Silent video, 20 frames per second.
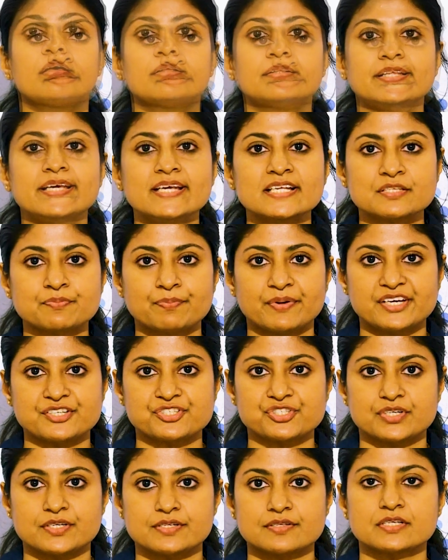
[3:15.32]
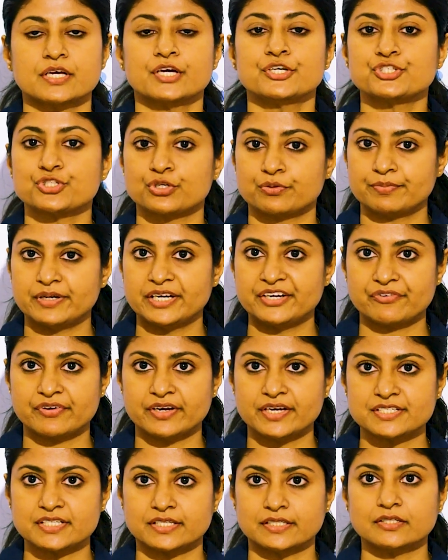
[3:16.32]
These patients should be
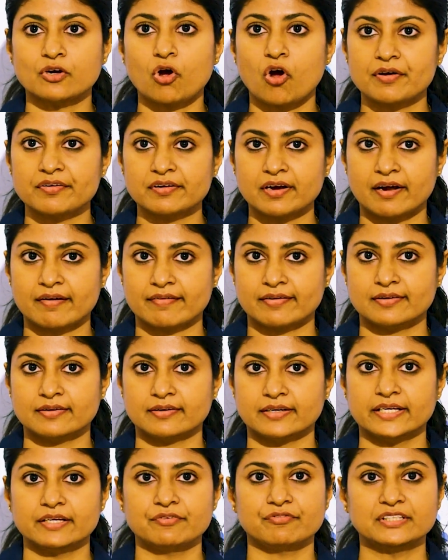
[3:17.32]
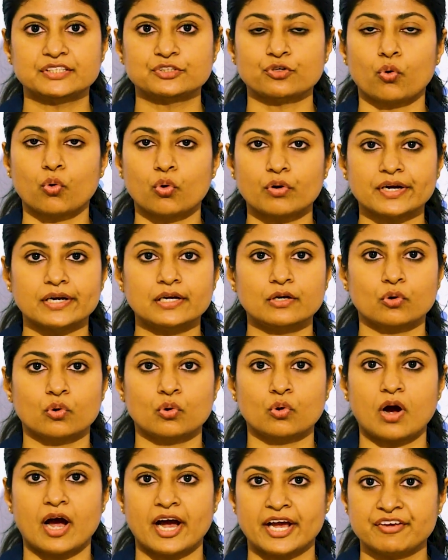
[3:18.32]
treated concurrently with oral
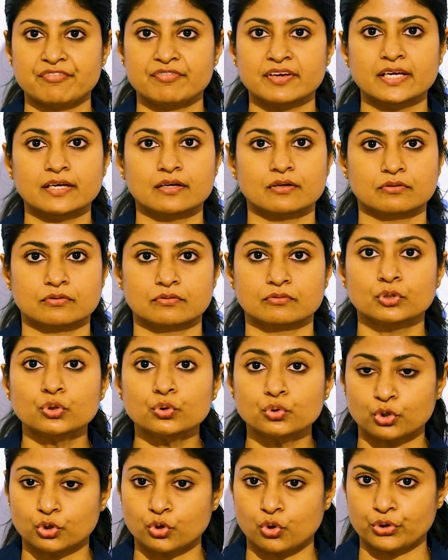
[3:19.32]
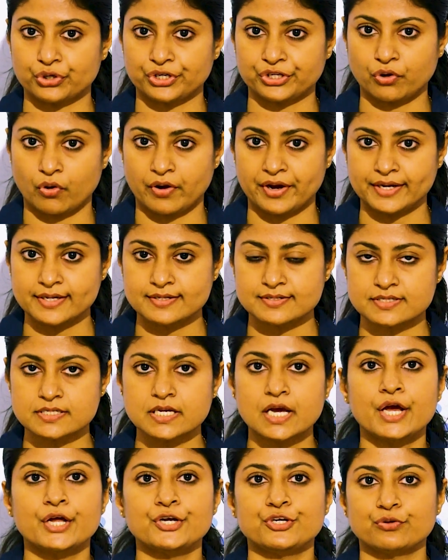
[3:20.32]
or IV glucocorticoids
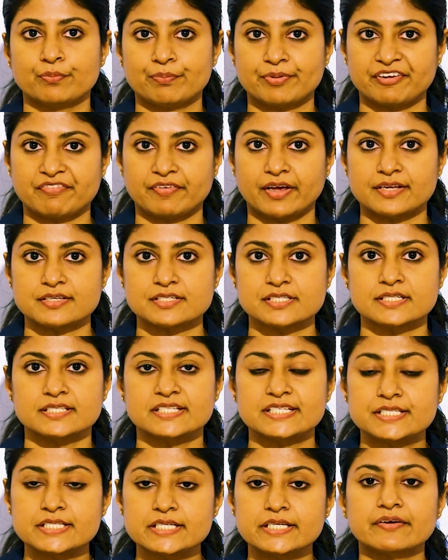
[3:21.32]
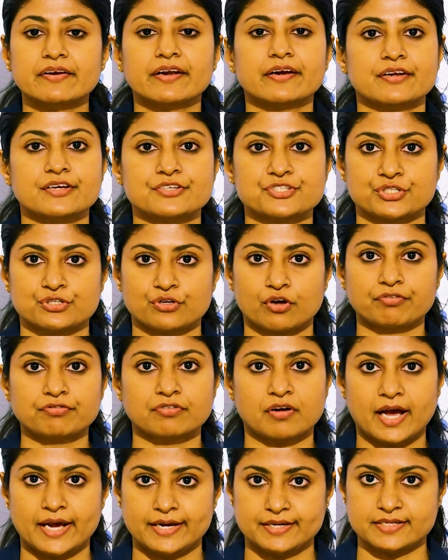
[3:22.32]
to prevent deterioration of
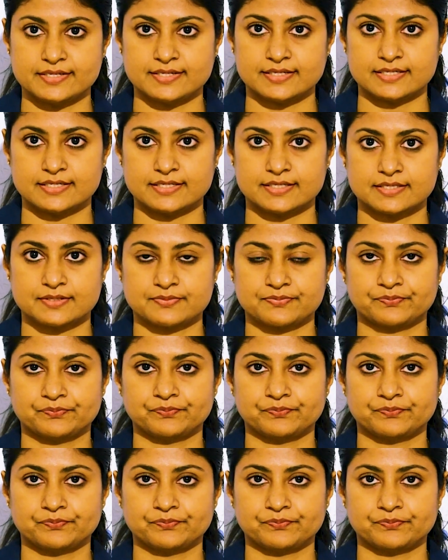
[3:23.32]
eye disease.